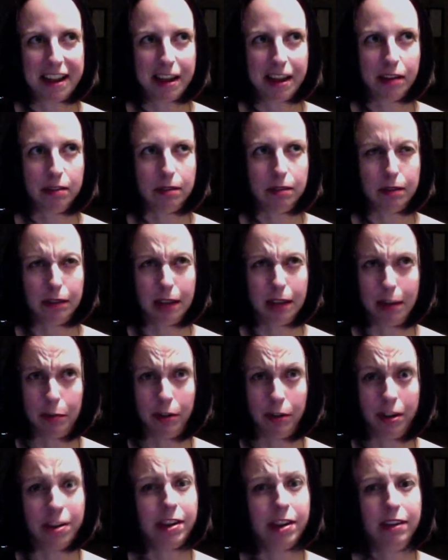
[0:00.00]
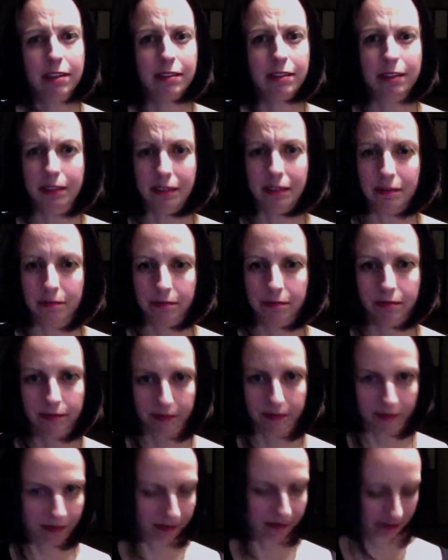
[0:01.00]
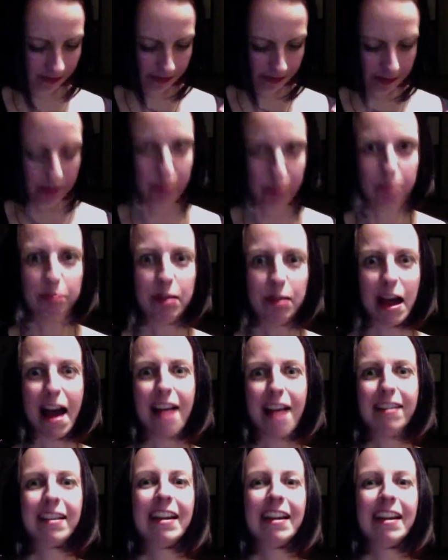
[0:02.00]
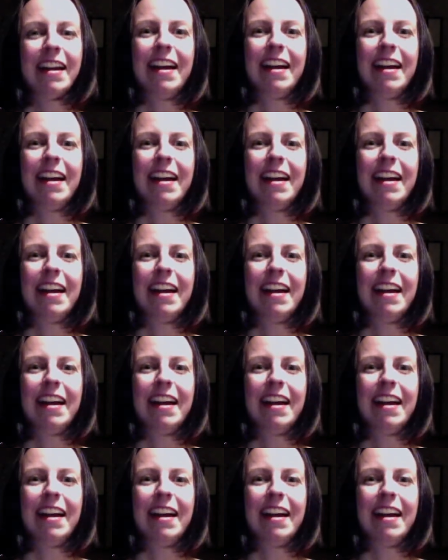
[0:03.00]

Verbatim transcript: and a librarian in Black.